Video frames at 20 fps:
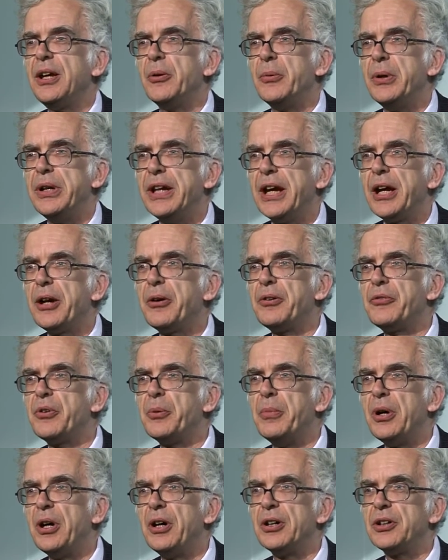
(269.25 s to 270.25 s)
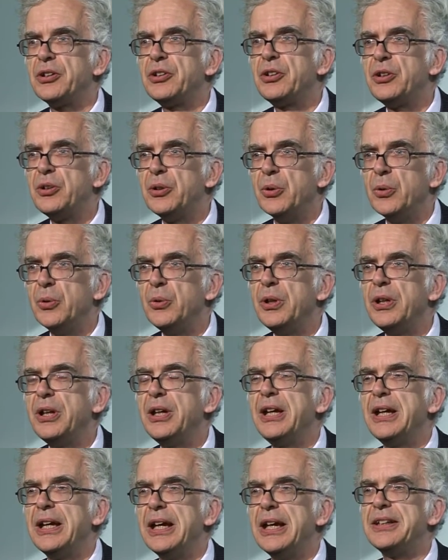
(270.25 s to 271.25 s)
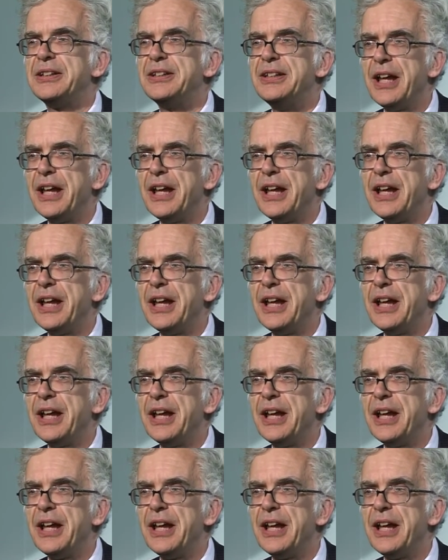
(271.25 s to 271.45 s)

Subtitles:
We now have a Mark II. It's